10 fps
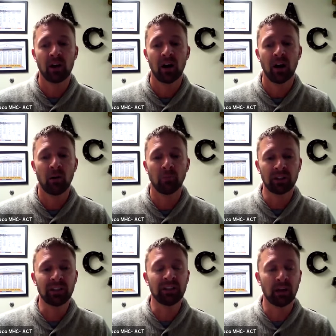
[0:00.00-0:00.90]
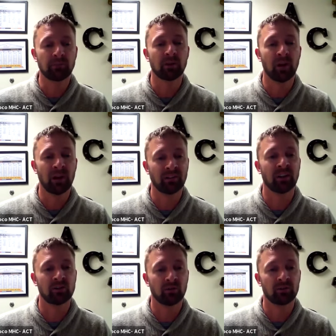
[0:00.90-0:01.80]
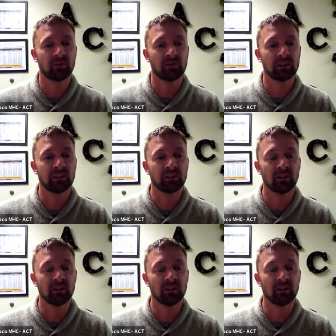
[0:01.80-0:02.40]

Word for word: um, leading up to residential services.